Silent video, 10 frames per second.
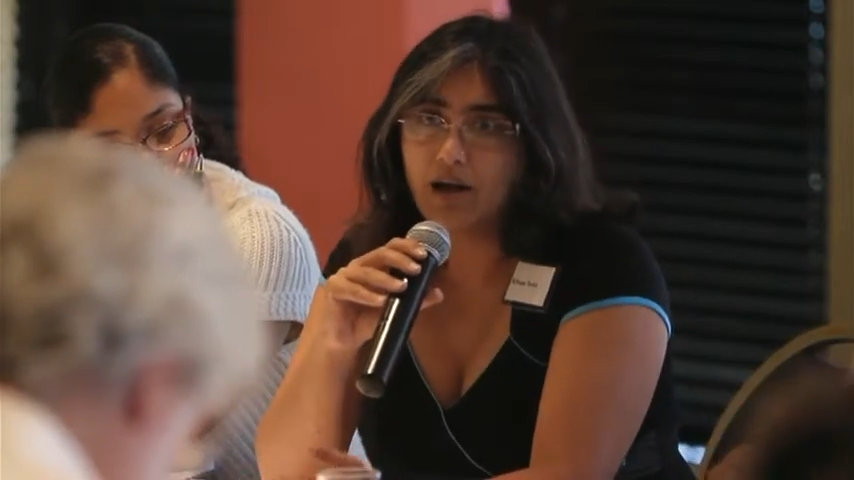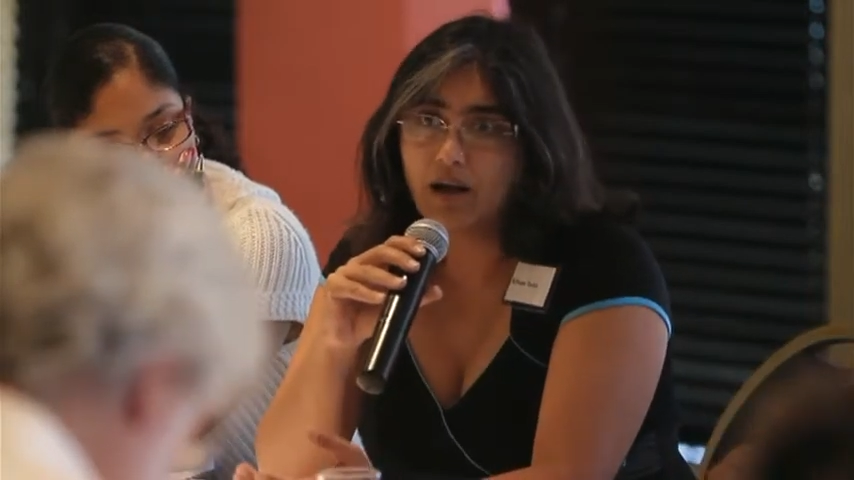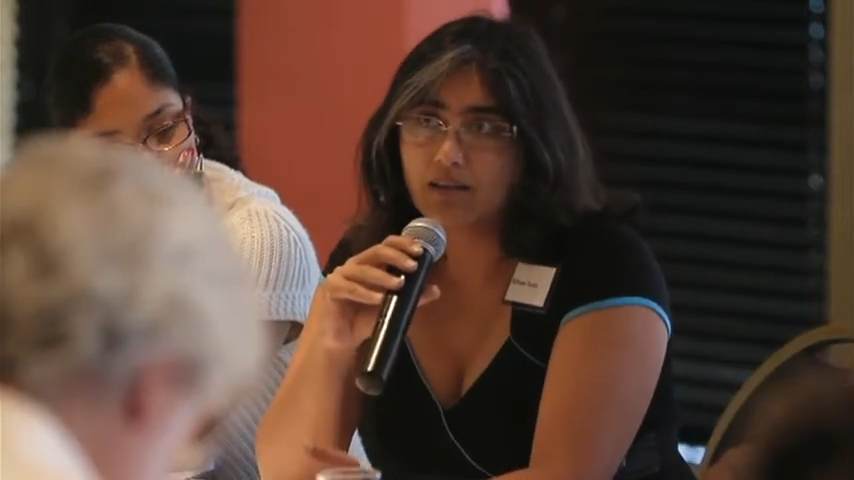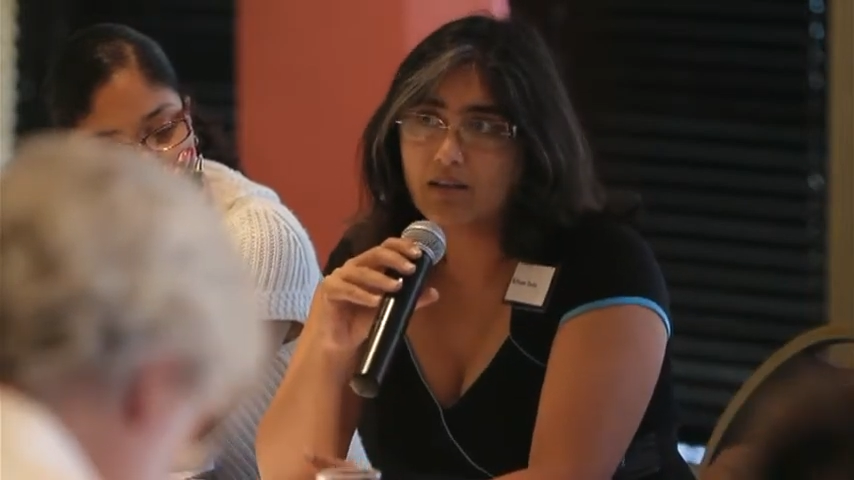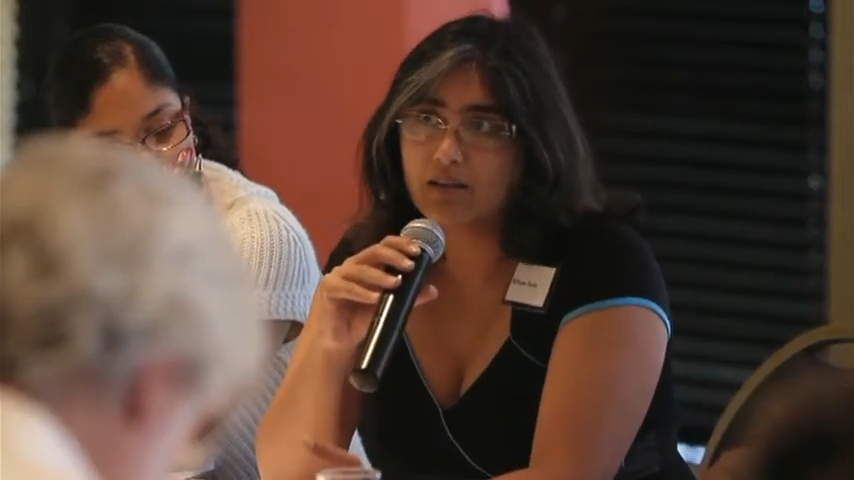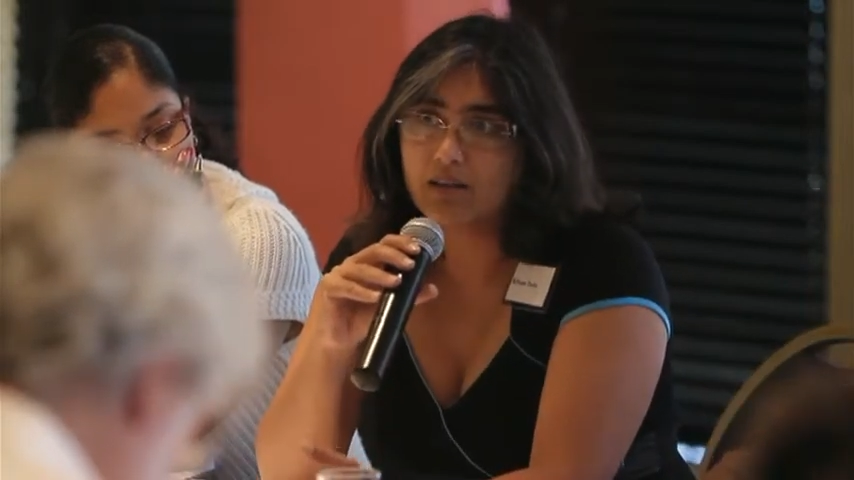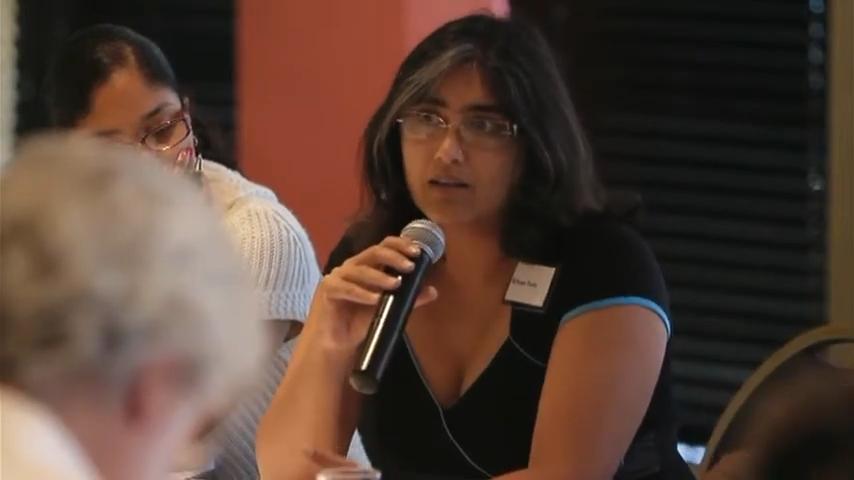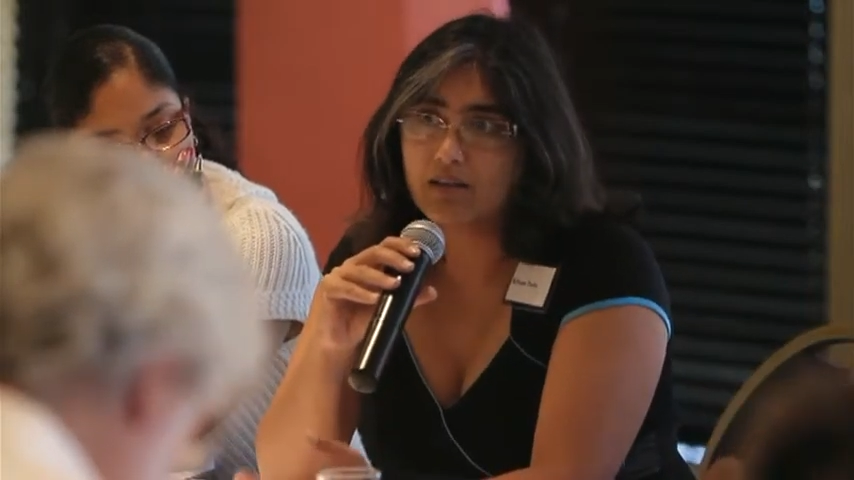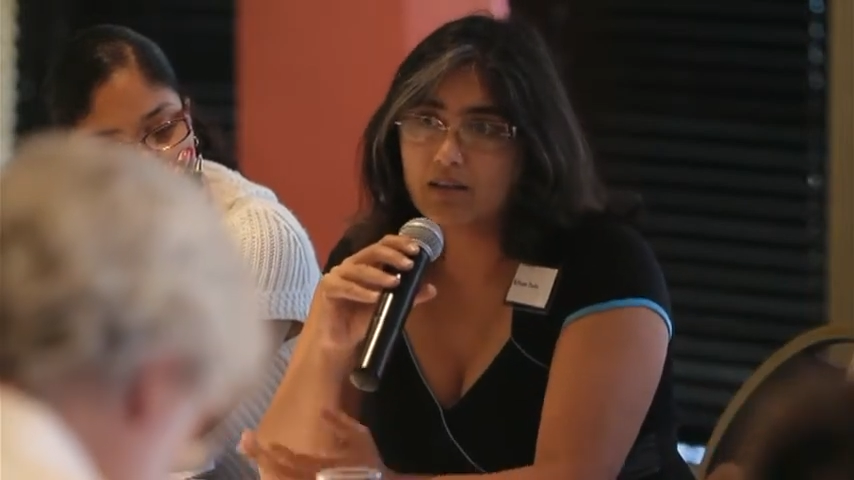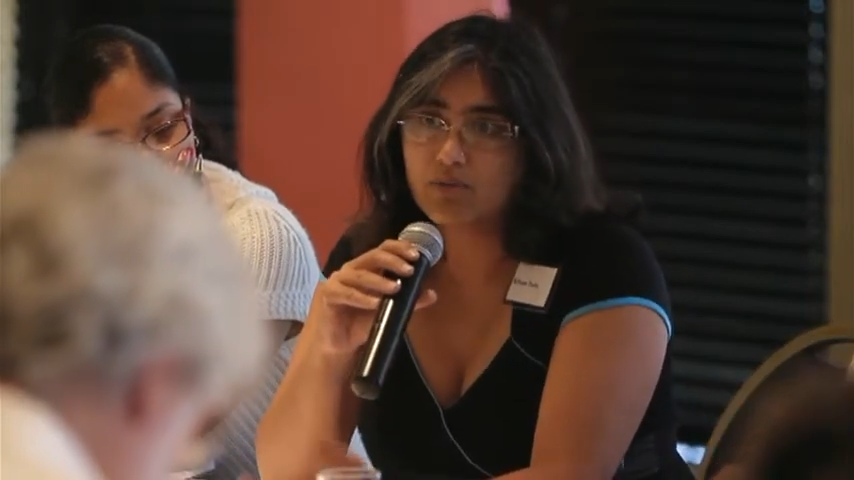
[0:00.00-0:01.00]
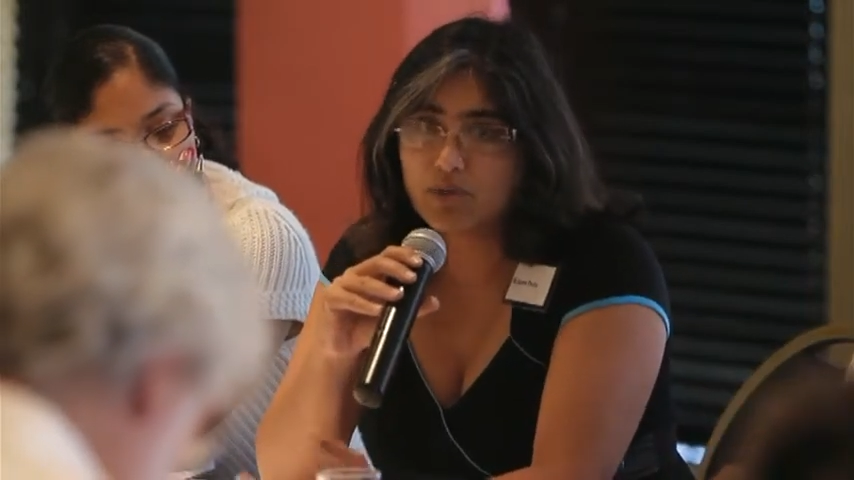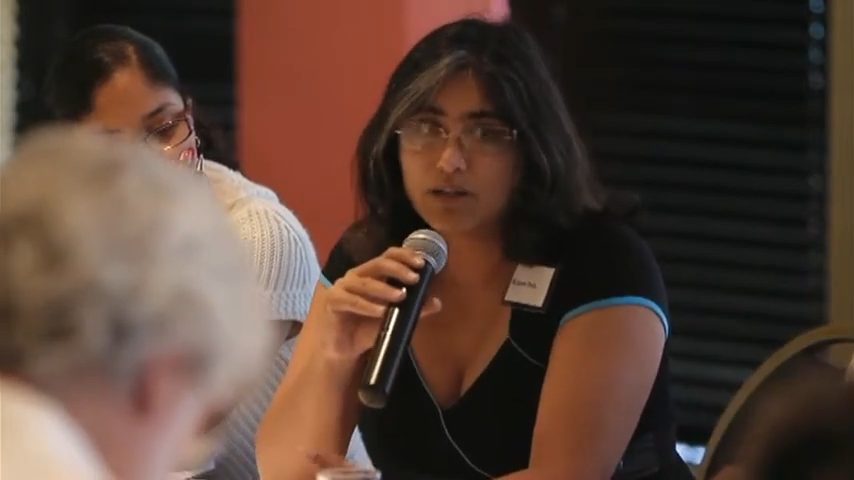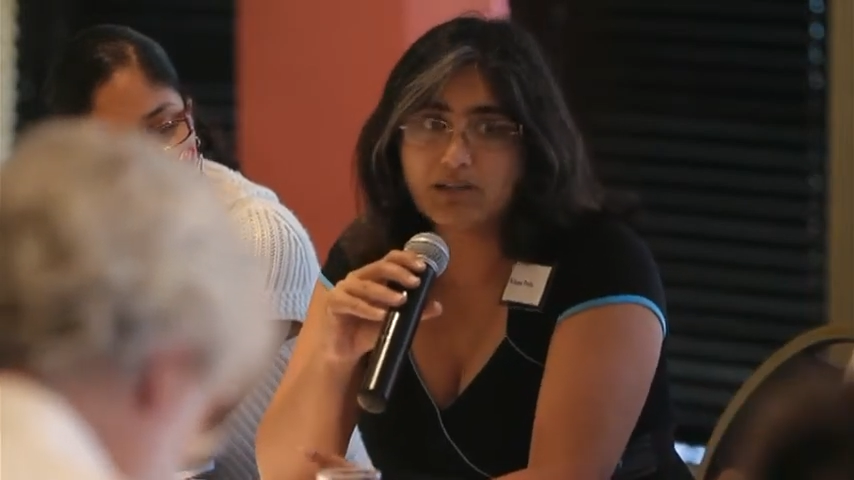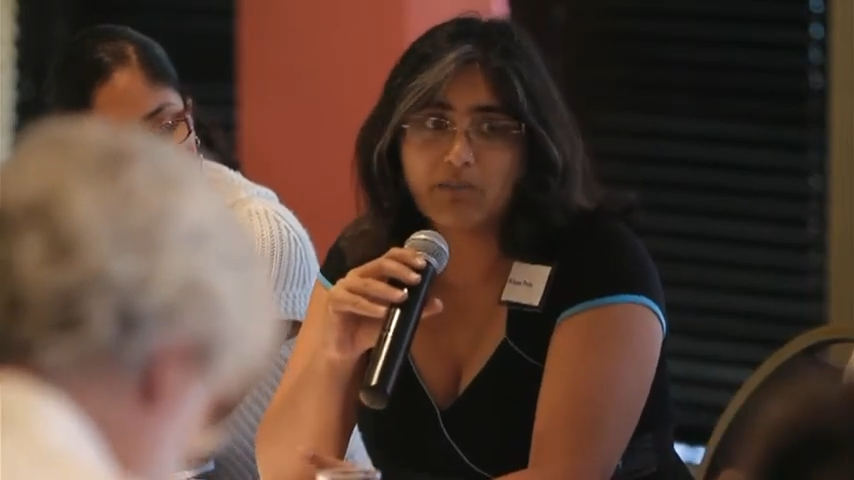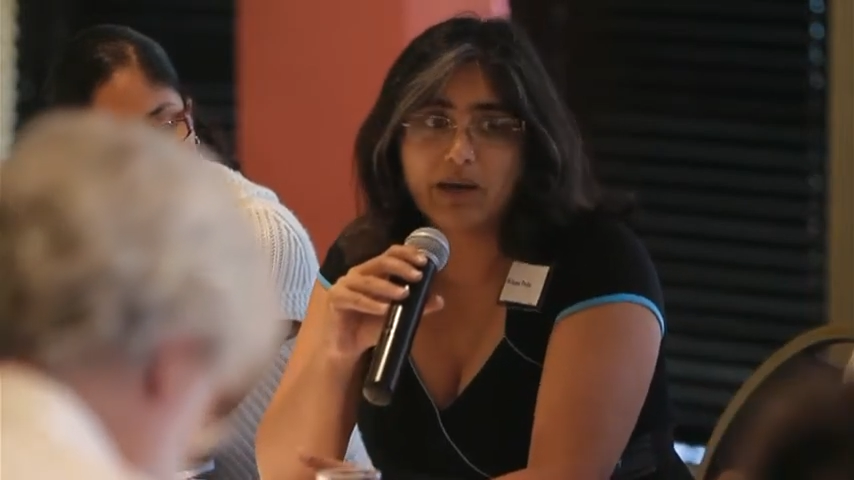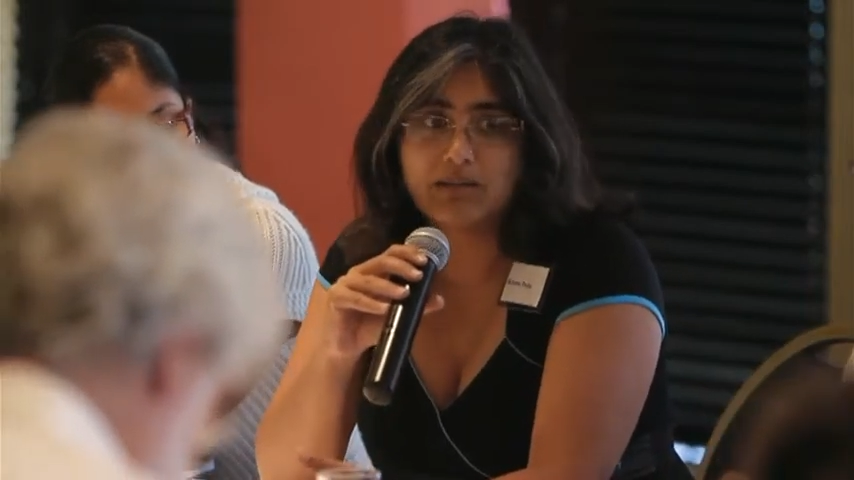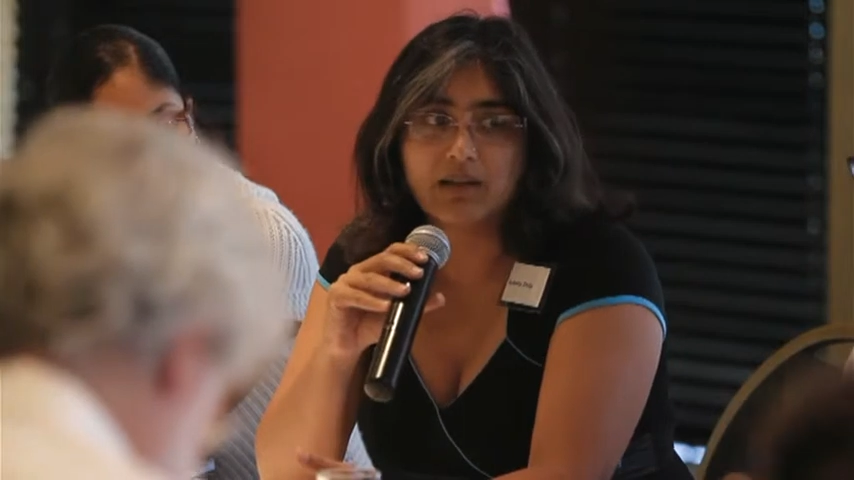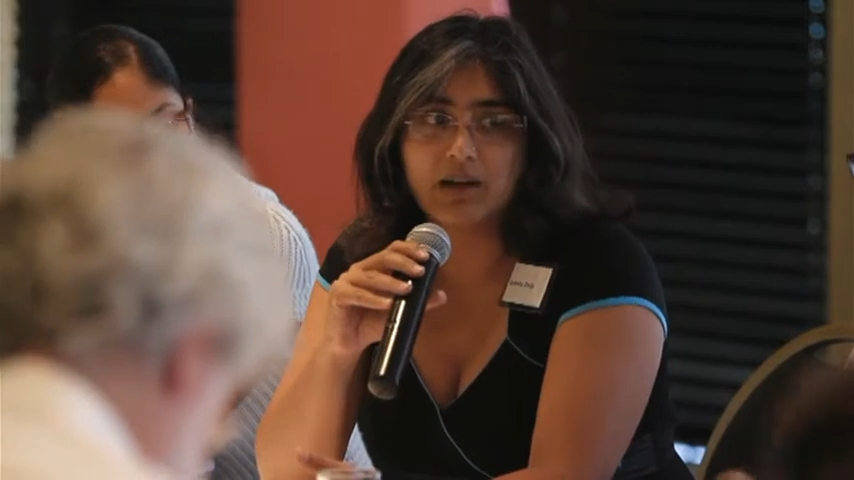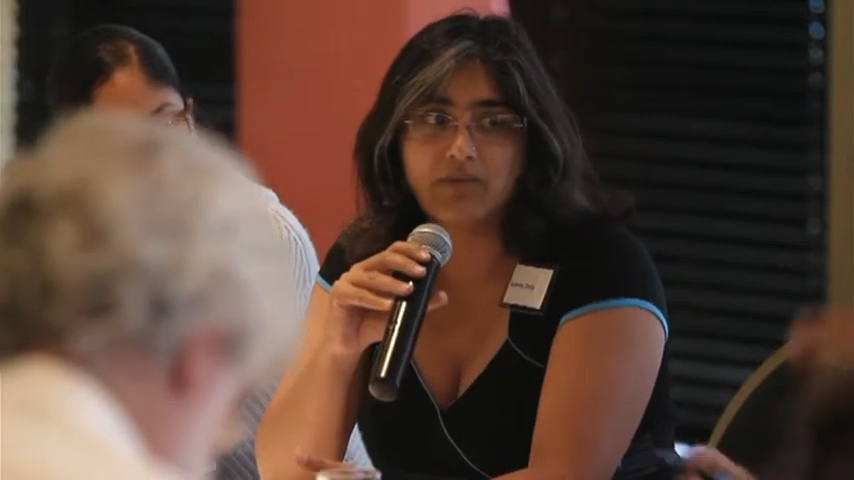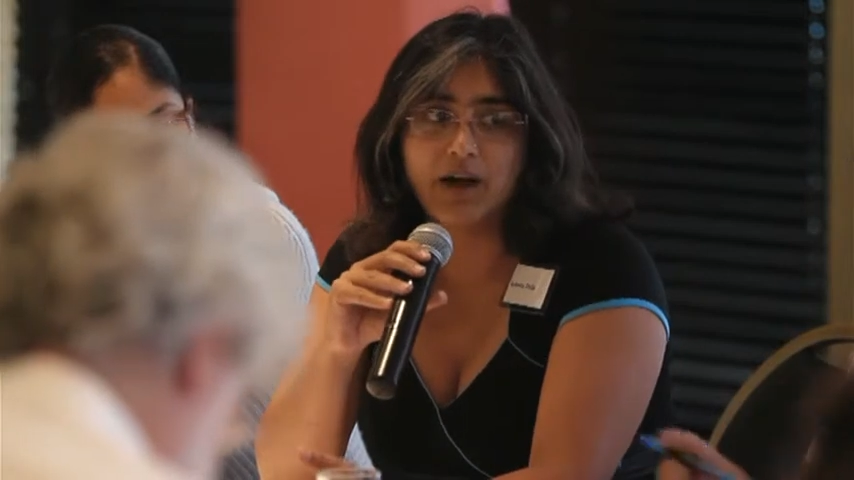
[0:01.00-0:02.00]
I think the real debates are